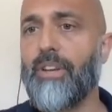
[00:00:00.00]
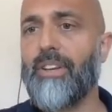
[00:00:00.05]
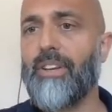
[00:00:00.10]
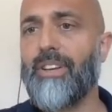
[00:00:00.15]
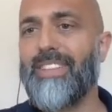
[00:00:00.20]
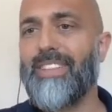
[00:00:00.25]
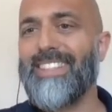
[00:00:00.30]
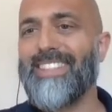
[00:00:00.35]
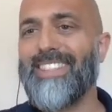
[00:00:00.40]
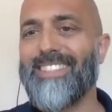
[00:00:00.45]
and
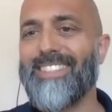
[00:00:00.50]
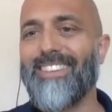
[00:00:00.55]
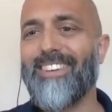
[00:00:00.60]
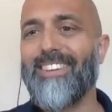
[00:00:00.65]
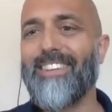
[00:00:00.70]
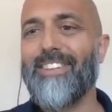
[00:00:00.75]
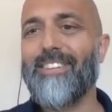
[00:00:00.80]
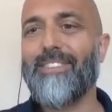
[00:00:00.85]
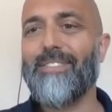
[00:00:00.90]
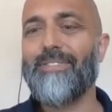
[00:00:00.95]
this is
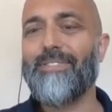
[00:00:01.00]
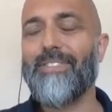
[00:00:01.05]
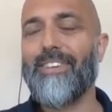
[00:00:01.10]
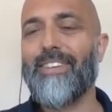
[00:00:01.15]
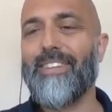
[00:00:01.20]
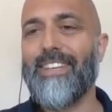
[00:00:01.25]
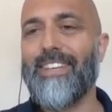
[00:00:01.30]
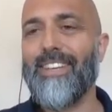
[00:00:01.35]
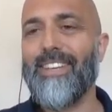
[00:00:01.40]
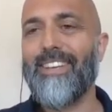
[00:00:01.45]
kind of
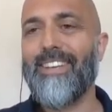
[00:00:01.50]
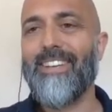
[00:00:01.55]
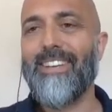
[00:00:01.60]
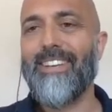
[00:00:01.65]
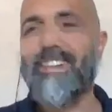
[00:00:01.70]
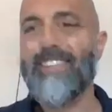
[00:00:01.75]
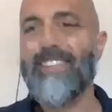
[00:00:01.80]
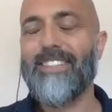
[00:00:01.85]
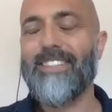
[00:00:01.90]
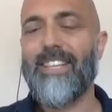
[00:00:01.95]
in
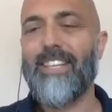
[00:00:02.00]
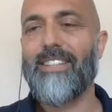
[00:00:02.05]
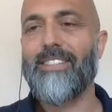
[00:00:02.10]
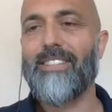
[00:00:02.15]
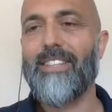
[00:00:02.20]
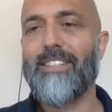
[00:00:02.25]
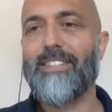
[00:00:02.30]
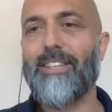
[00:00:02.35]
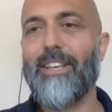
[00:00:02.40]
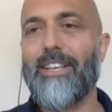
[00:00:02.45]
this sense
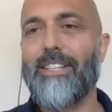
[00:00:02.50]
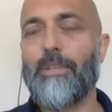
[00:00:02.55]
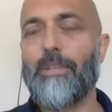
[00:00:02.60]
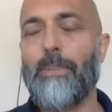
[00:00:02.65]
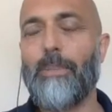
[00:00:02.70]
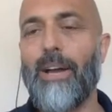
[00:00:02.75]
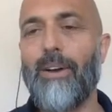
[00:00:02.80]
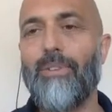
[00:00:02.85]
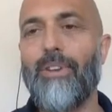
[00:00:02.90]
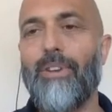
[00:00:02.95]
it's
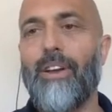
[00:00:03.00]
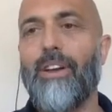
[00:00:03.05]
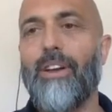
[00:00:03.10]
about